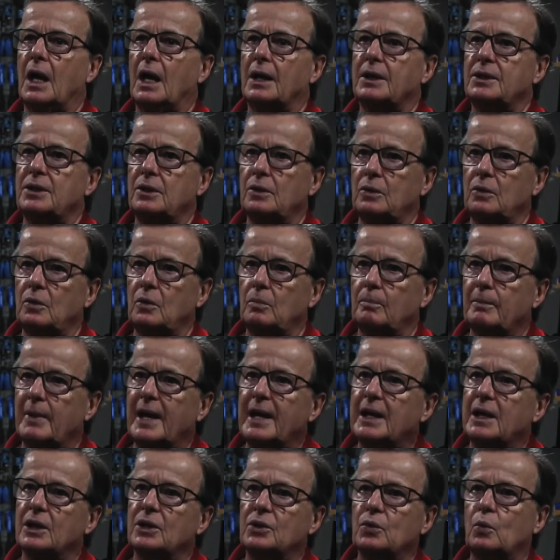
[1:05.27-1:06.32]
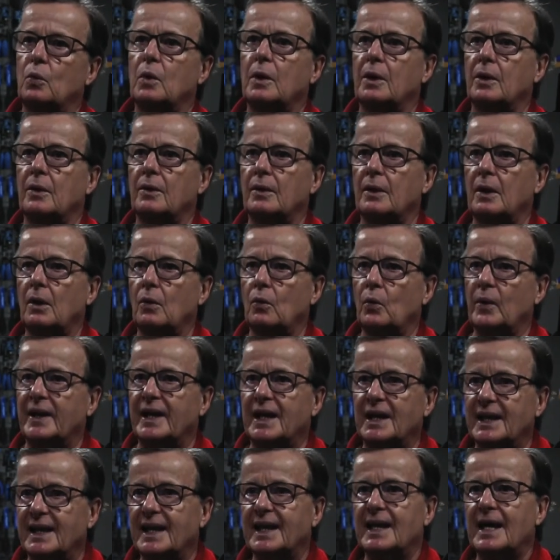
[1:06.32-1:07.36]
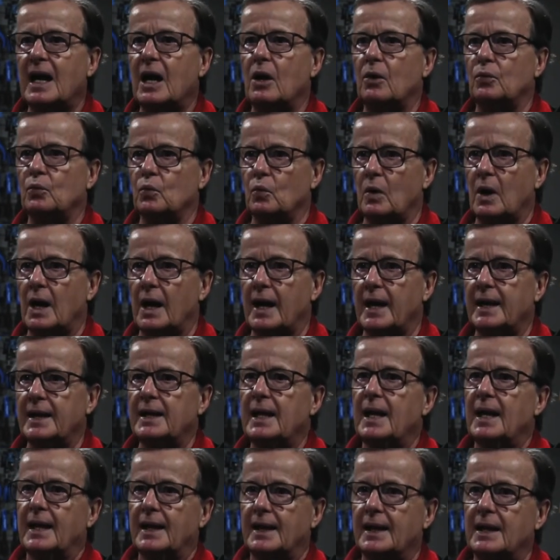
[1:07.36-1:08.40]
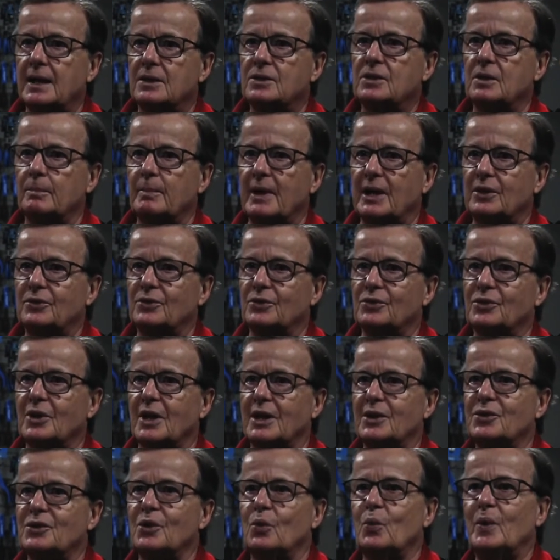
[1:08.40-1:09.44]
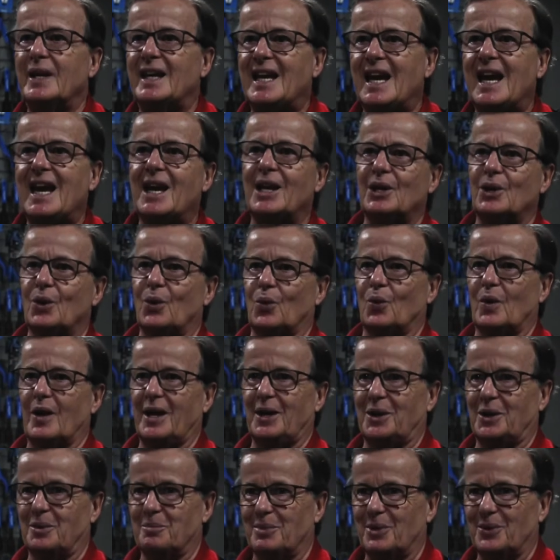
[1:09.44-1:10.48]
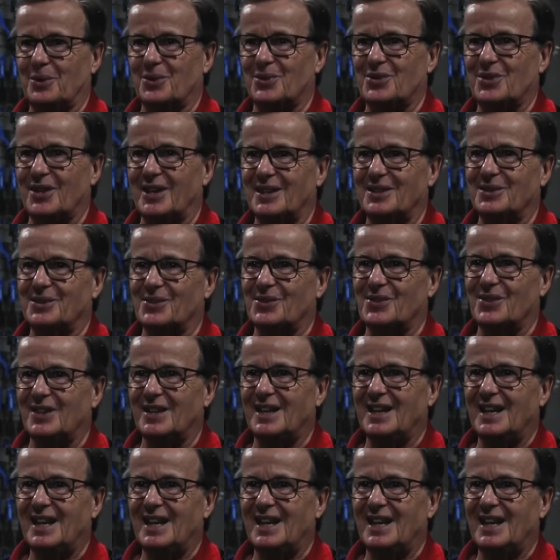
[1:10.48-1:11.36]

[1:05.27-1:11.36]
to make it to where we can get out and ride, get some exercise so we can go ride our motorcycles.